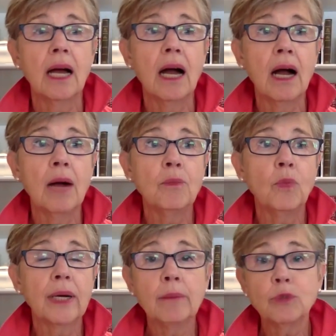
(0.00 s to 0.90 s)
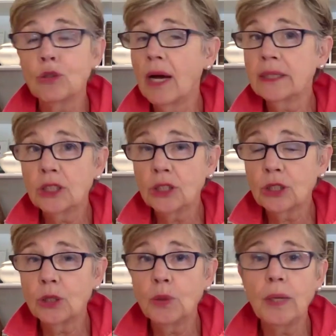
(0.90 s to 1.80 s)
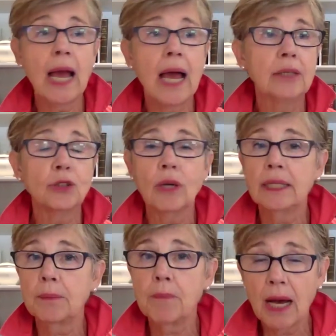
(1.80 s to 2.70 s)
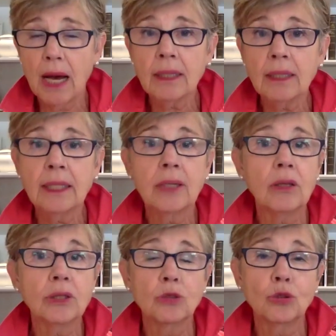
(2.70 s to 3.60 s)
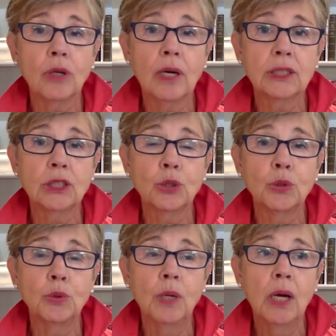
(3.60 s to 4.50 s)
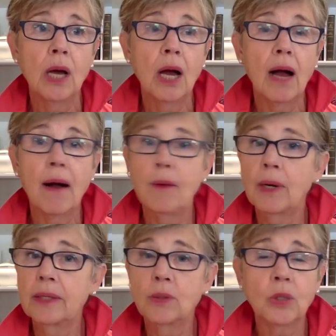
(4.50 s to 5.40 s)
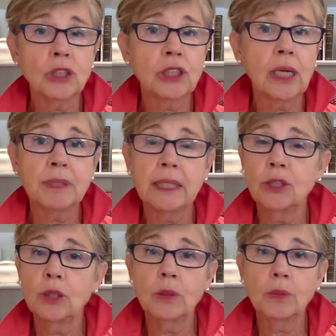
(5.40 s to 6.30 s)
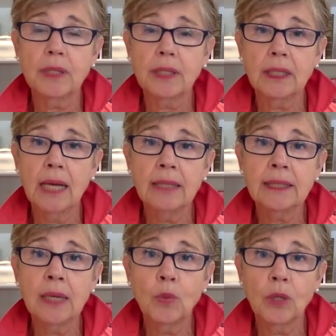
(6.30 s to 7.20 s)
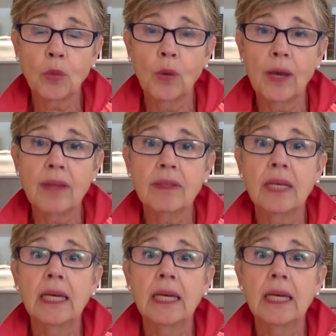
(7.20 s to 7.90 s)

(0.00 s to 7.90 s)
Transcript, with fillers: Um, what I'm trying to do and trying to model and also trying to uh, in the workshops I do and with the clients I work with,